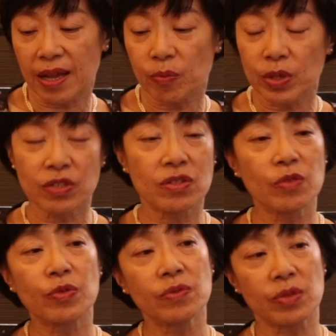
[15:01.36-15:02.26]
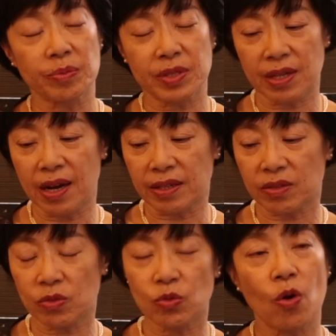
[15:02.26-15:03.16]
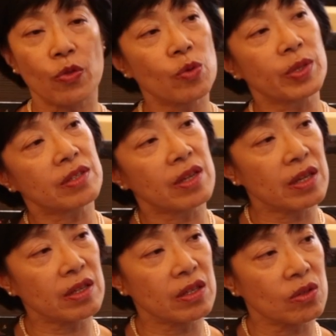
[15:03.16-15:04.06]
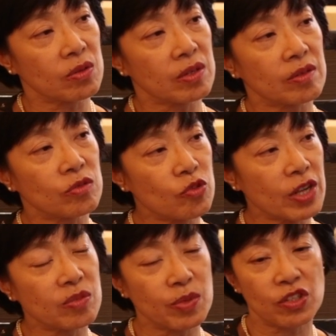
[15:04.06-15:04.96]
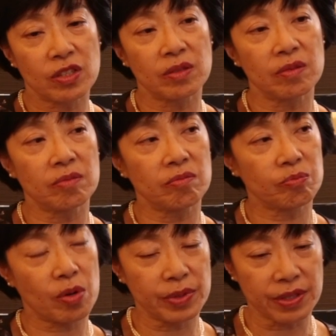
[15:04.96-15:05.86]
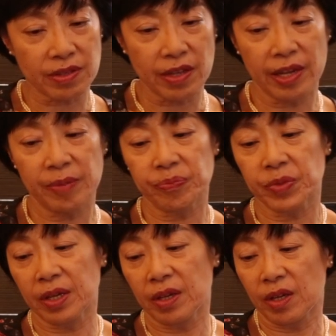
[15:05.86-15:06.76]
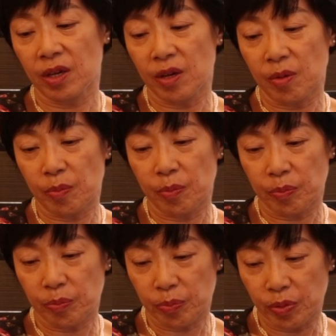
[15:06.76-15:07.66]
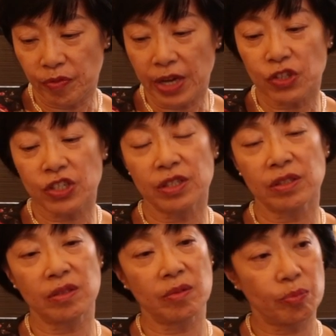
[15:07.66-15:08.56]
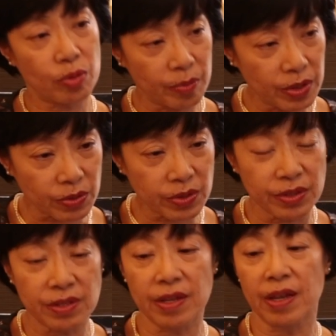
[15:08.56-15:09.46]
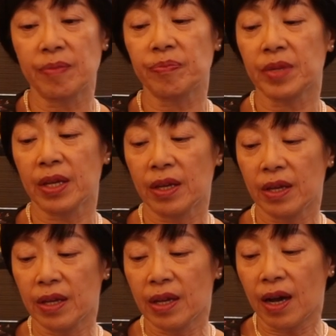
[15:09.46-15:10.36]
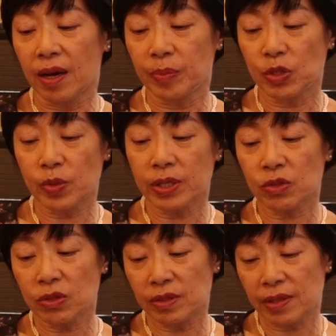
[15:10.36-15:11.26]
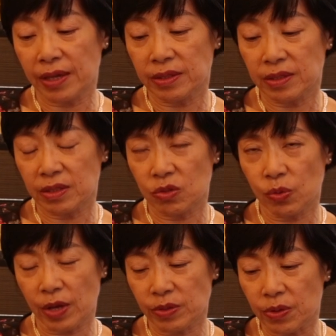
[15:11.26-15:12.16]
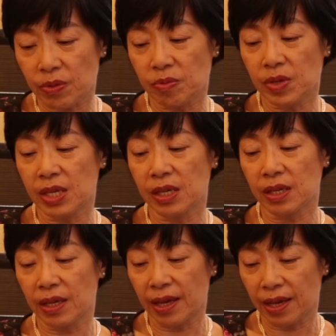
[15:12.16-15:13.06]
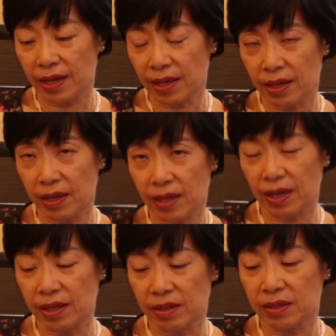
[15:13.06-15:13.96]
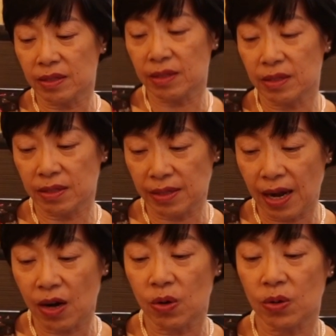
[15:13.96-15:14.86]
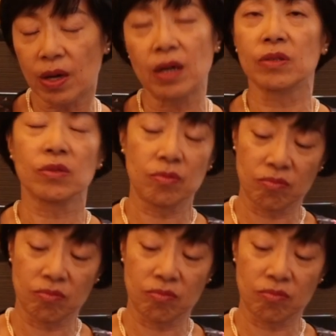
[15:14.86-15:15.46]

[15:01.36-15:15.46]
which is different from SARS, so although we say, you know, transmission probably the same, prevention, probably also the same. Between 2003 and now,